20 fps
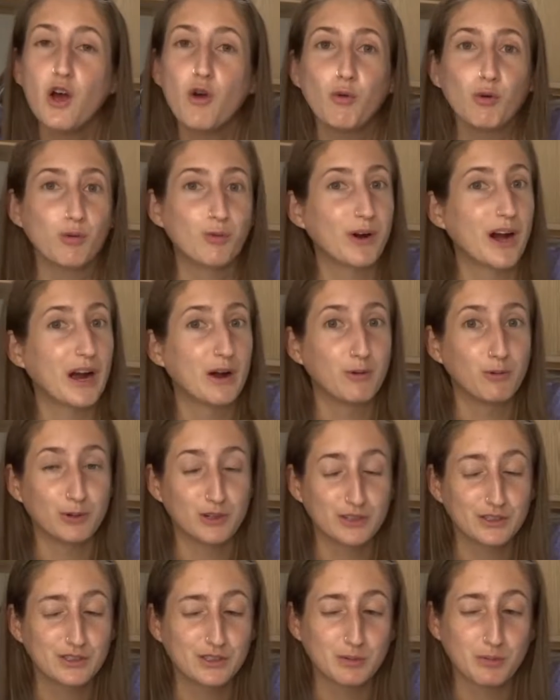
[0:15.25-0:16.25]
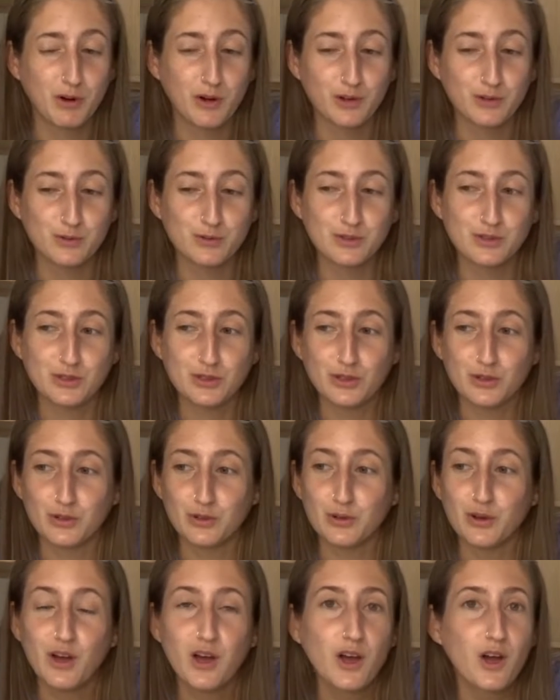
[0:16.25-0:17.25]
when we're at work tomorrow.
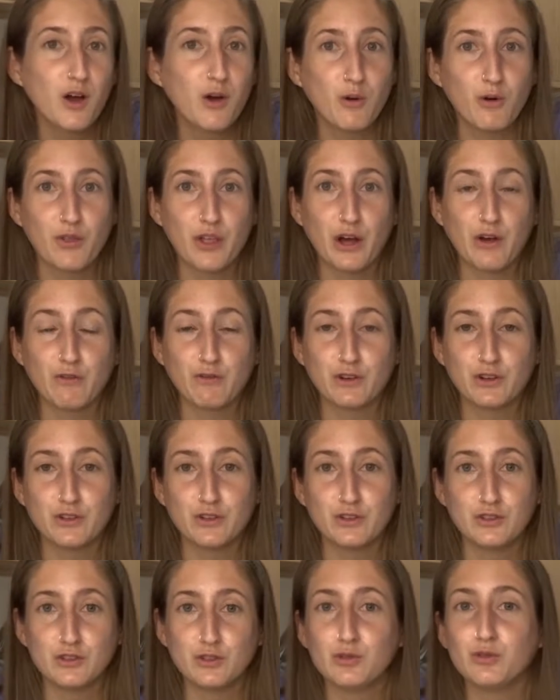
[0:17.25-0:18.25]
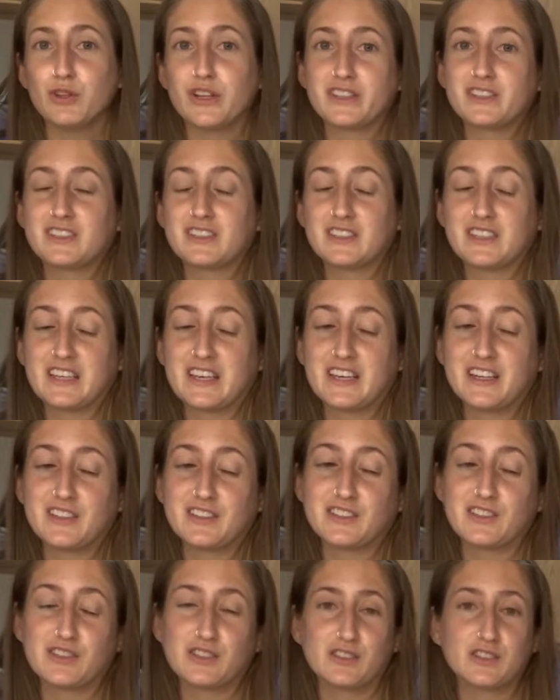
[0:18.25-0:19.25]
So without further ado, let's get
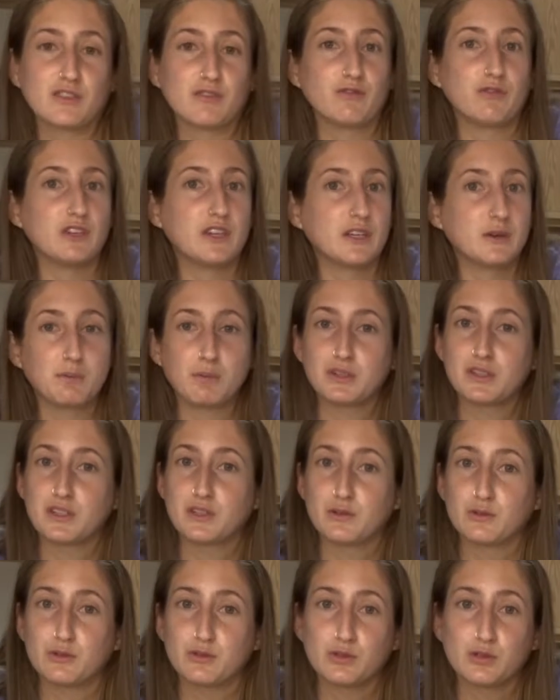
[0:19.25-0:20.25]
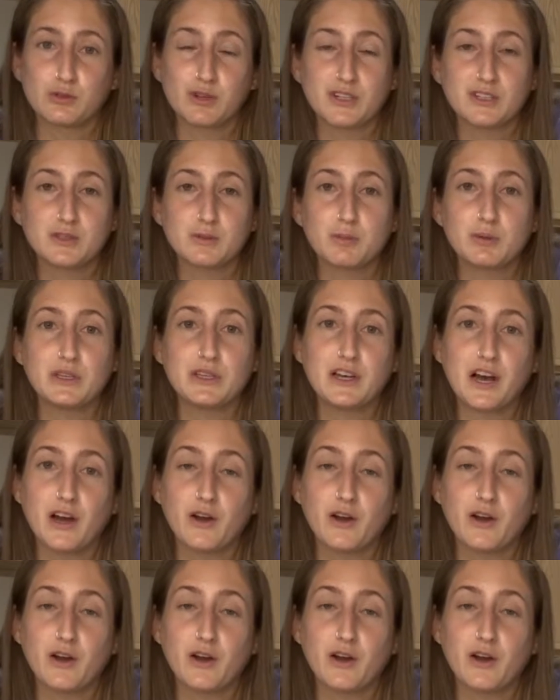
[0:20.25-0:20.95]
into this vegan potato stew recipe.